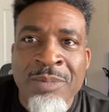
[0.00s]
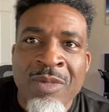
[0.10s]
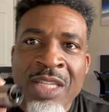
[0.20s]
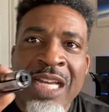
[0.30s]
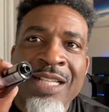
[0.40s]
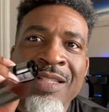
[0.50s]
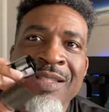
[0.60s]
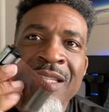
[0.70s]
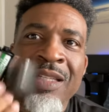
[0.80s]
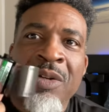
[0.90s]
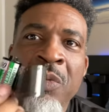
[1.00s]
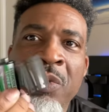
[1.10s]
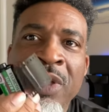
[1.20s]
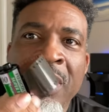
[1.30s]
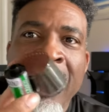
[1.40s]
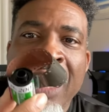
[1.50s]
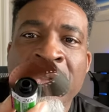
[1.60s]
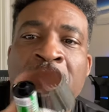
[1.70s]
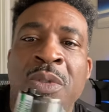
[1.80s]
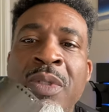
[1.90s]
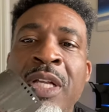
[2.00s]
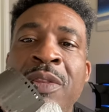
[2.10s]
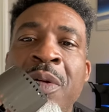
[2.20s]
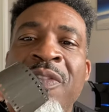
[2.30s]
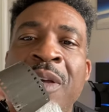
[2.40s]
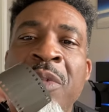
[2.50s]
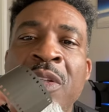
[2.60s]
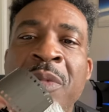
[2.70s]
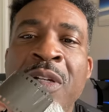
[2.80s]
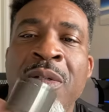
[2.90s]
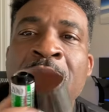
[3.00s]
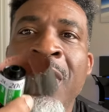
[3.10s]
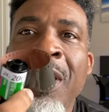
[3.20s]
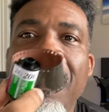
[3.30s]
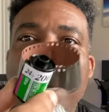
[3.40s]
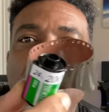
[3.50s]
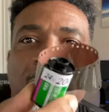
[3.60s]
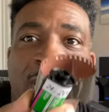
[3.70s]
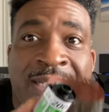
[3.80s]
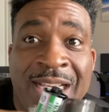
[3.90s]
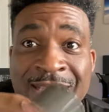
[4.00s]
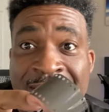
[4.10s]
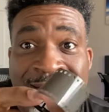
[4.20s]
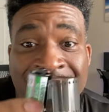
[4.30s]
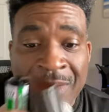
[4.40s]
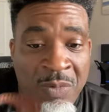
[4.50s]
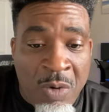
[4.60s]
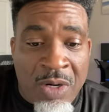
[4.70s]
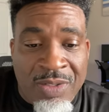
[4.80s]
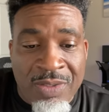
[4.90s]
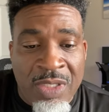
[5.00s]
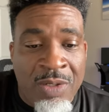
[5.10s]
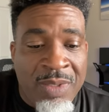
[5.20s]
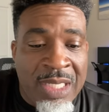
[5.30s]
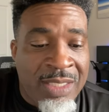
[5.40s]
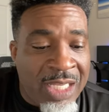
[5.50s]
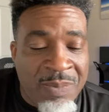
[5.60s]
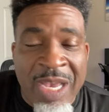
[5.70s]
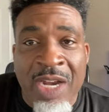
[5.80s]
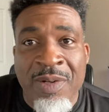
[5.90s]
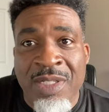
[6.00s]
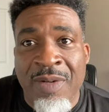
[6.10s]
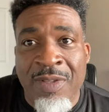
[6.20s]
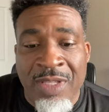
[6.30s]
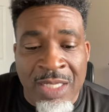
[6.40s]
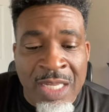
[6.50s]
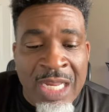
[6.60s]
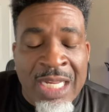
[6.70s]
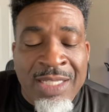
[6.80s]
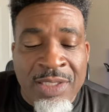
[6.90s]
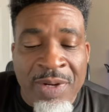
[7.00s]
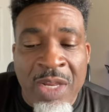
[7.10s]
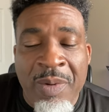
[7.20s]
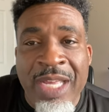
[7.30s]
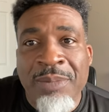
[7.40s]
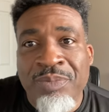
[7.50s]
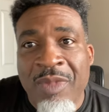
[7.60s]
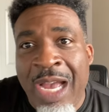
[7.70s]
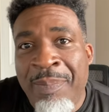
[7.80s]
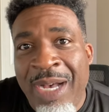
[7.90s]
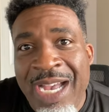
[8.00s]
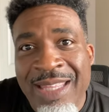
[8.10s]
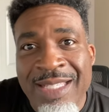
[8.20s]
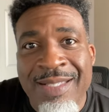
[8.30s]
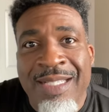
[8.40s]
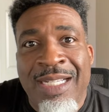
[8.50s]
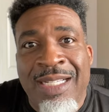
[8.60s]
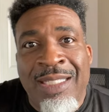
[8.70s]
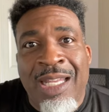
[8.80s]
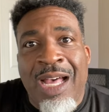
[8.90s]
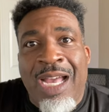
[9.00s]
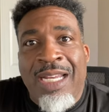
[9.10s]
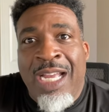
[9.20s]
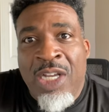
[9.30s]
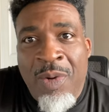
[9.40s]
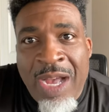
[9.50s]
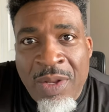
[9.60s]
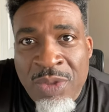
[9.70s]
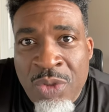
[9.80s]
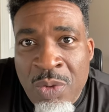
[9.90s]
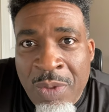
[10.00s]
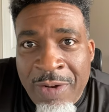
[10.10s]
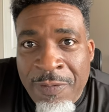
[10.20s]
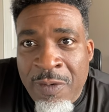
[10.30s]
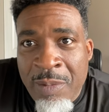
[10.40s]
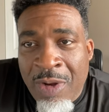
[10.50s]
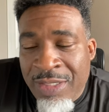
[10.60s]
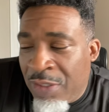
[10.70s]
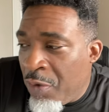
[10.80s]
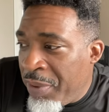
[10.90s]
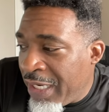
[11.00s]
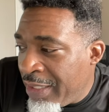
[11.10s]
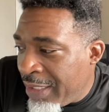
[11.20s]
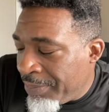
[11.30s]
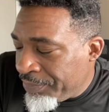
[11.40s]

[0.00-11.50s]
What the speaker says: You guys can see the actual 35 millimeter film that it takes. It actually works, you know, it takes batteries and everything. So anyway, I buy this lot. I go out to Fremont to go pick it up.